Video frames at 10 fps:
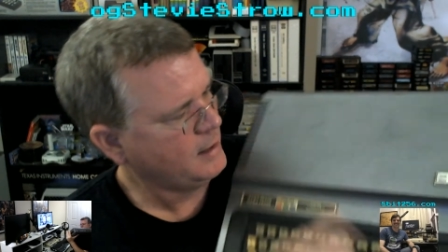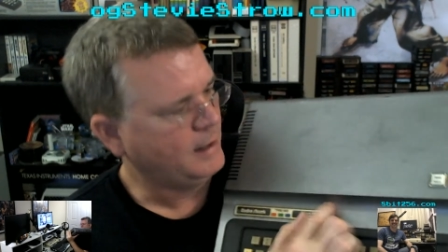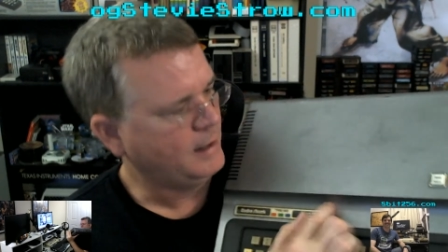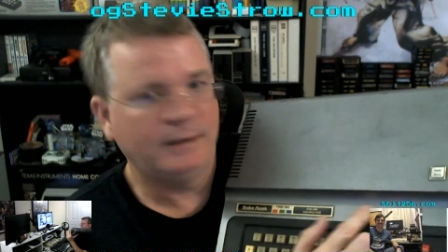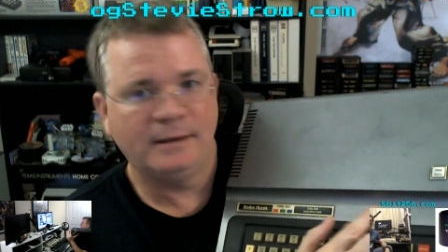
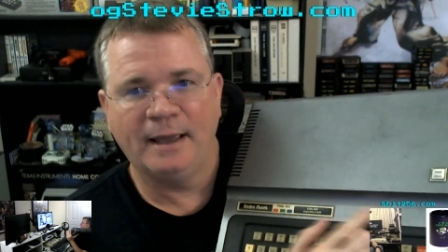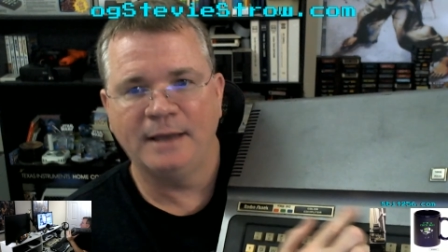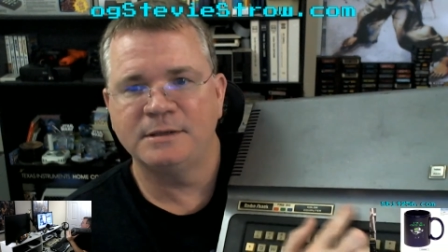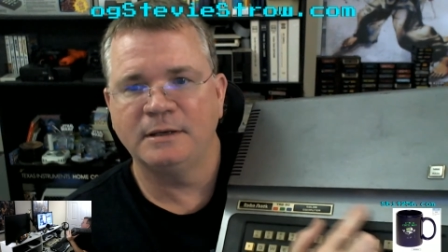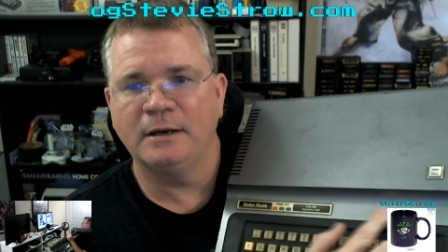
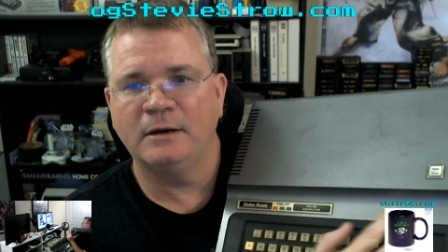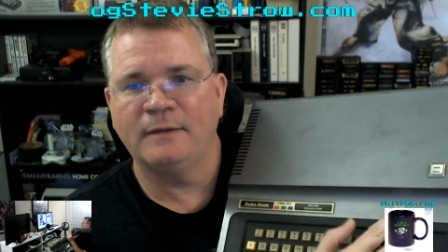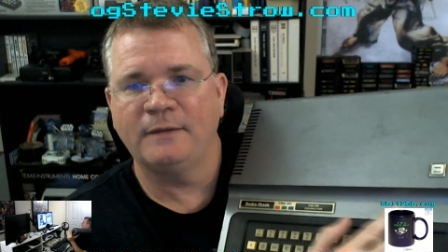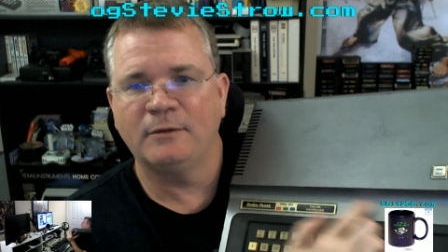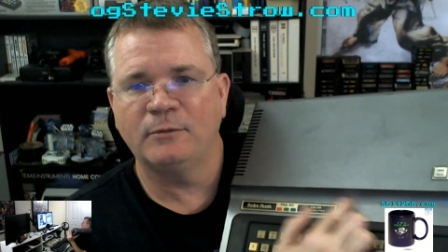indication here
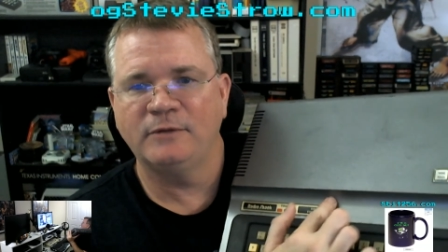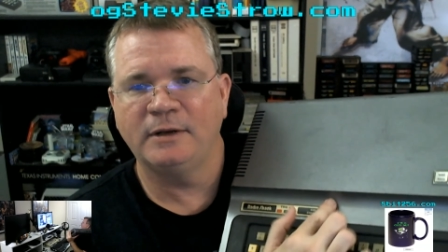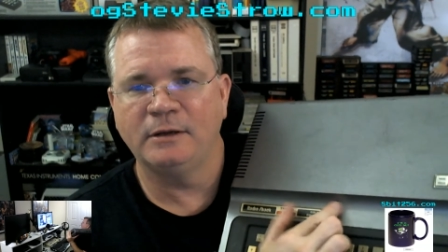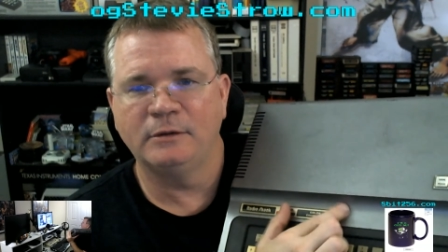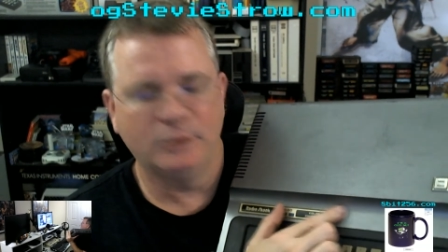that there was
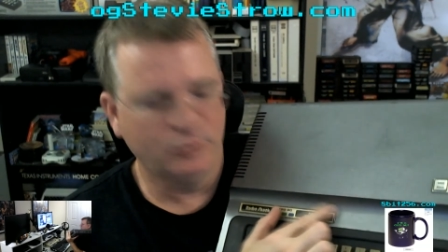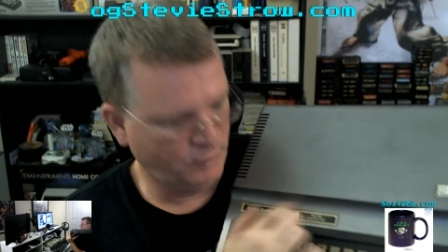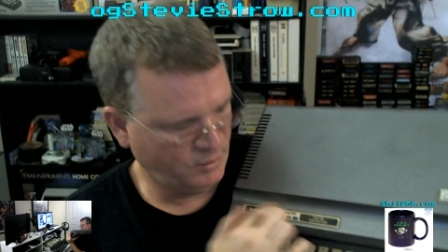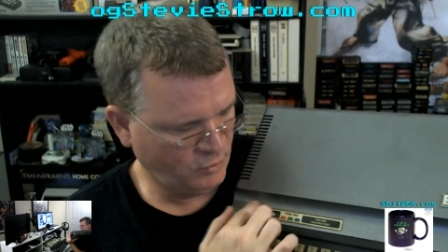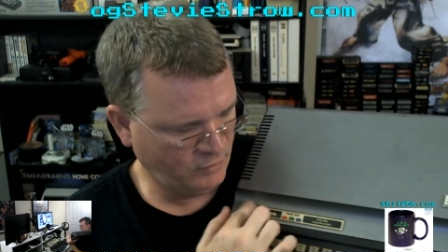any glue
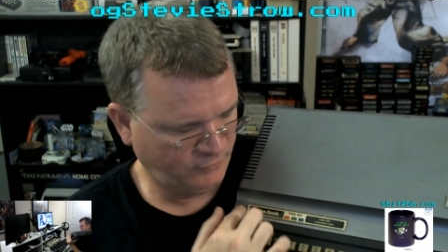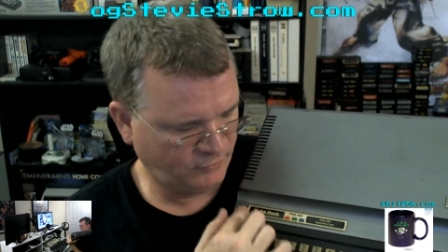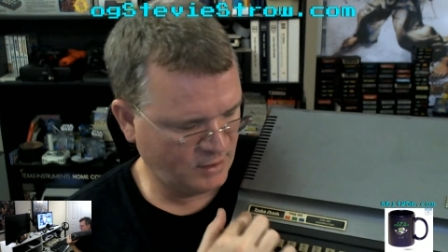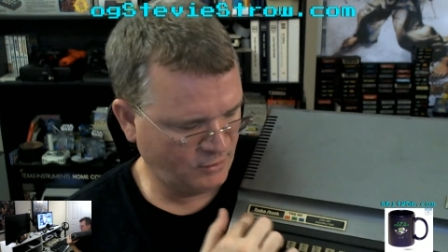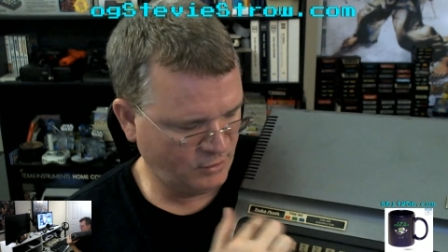removed,
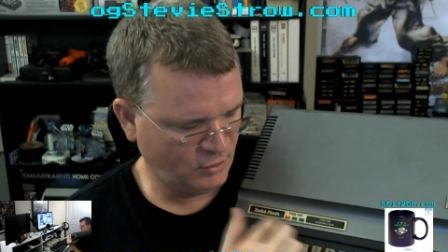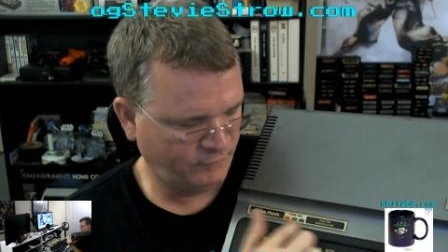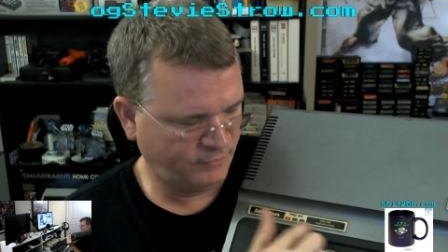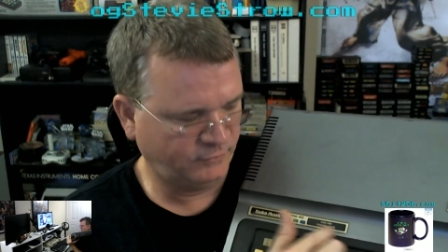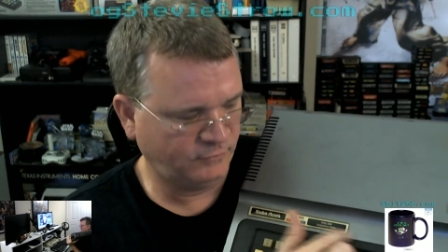so I don't know
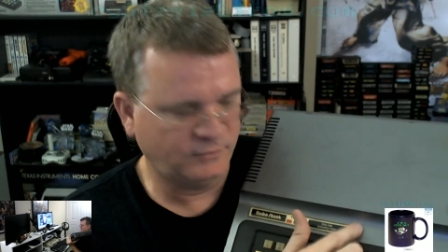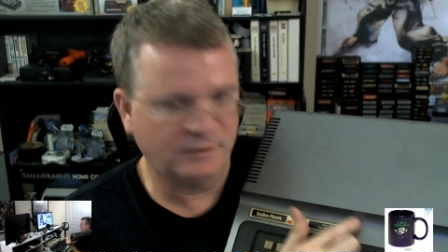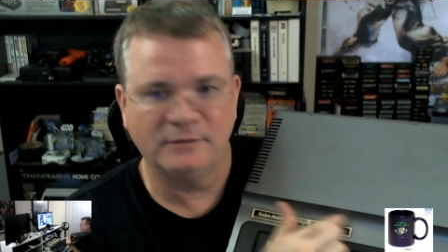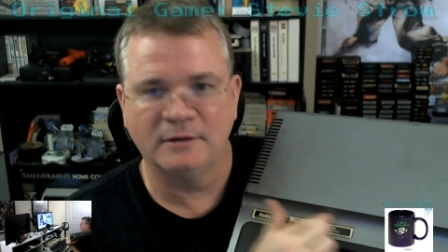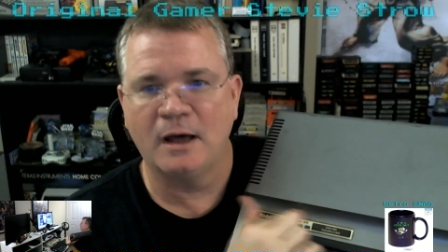if this is
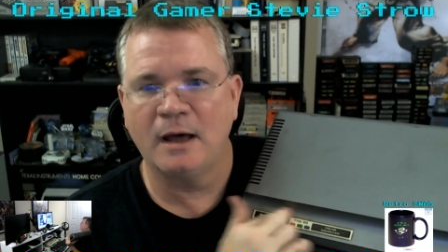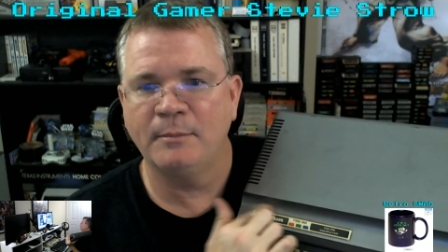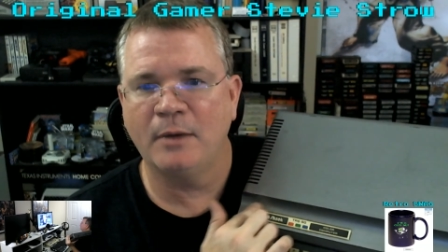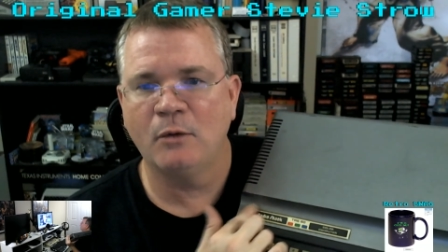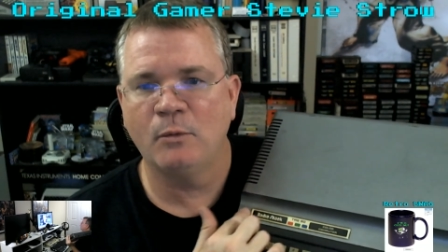just an
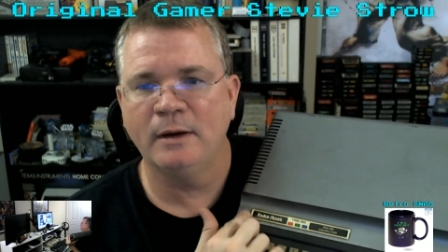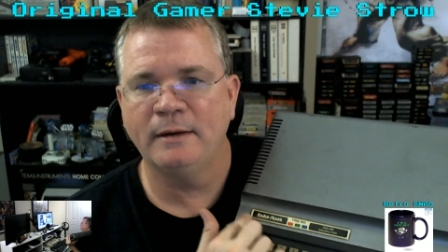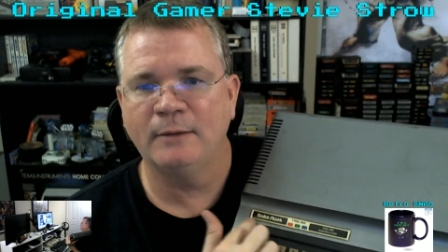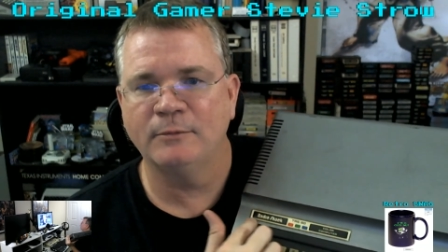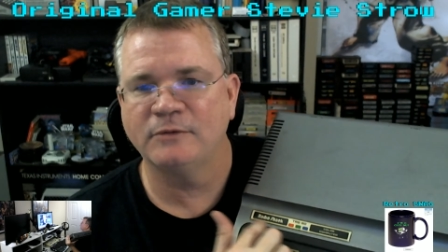oddball
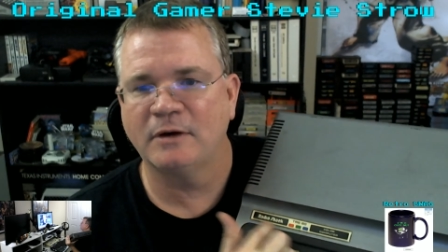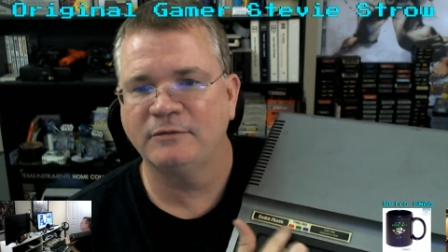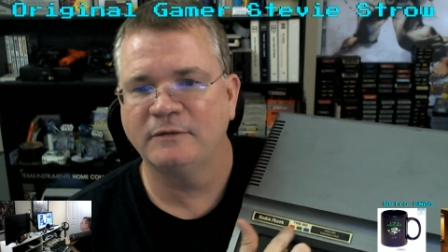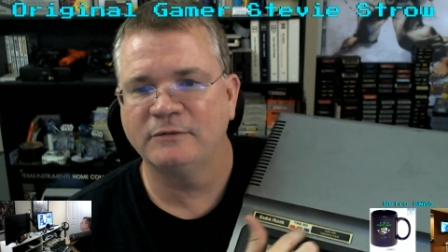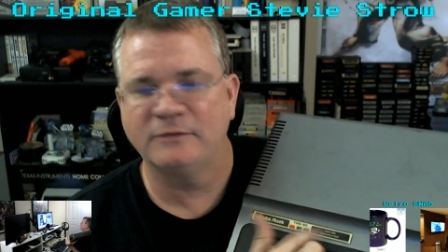one that was
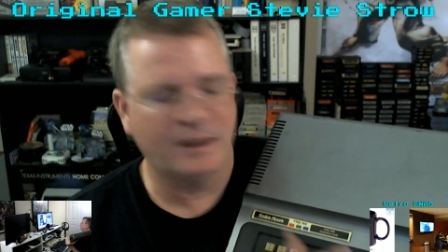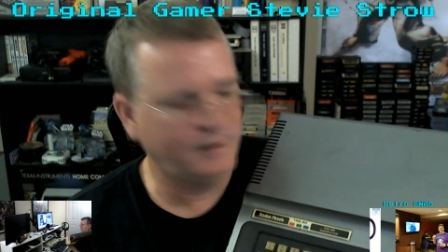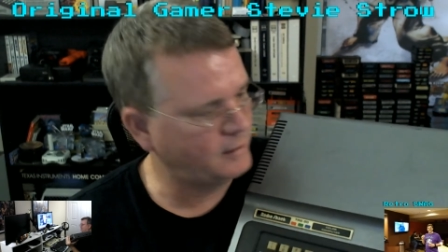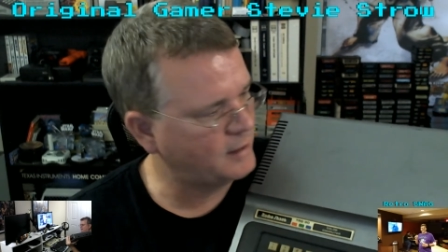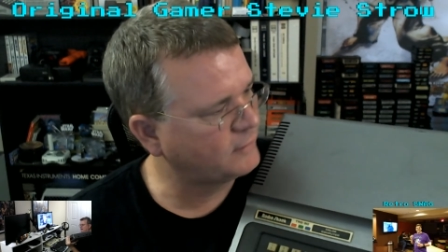off to the
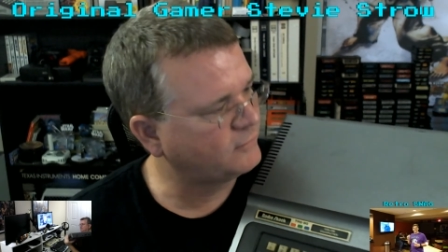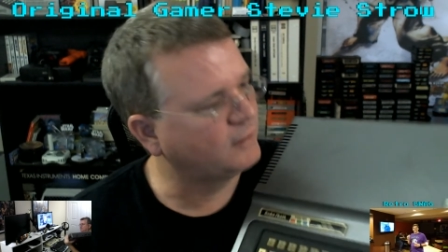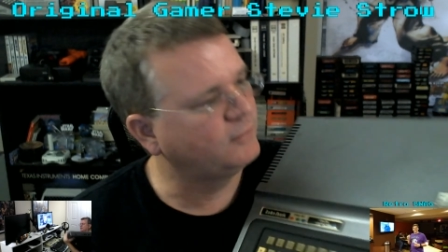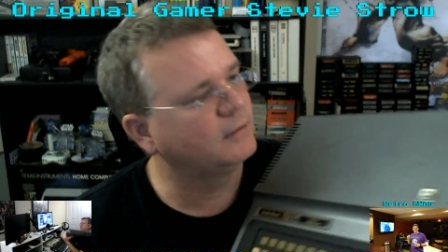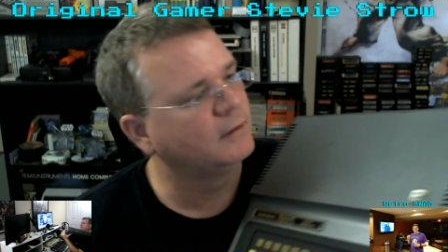side and not
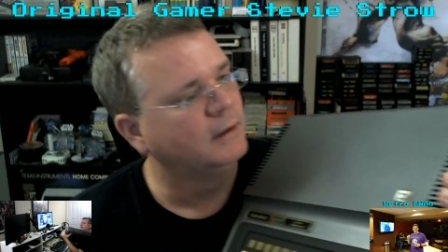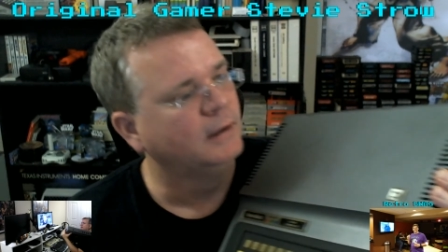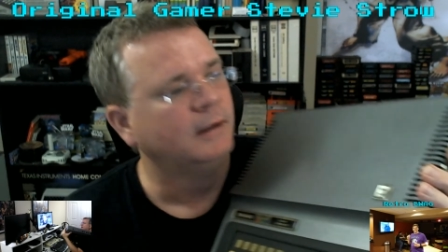centered.